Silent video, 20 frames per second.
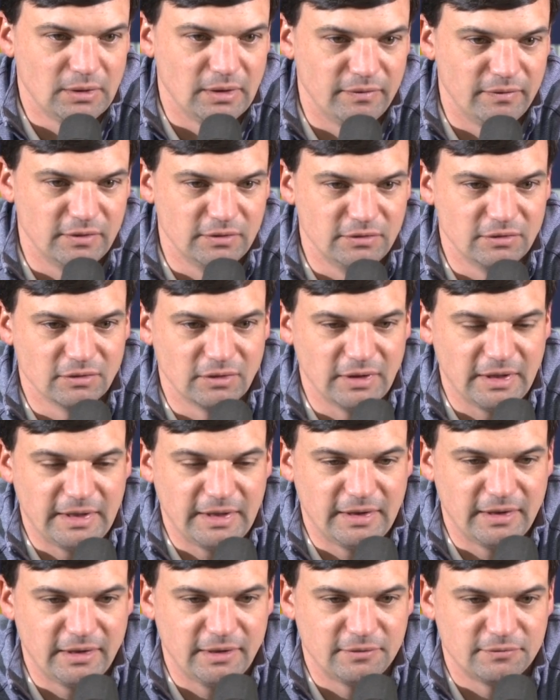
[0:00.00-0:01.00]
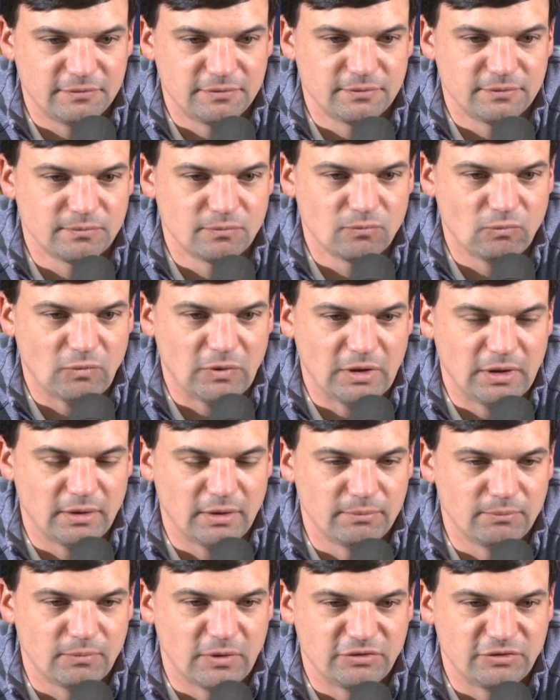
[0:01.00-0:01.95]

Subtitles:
and then you're going to have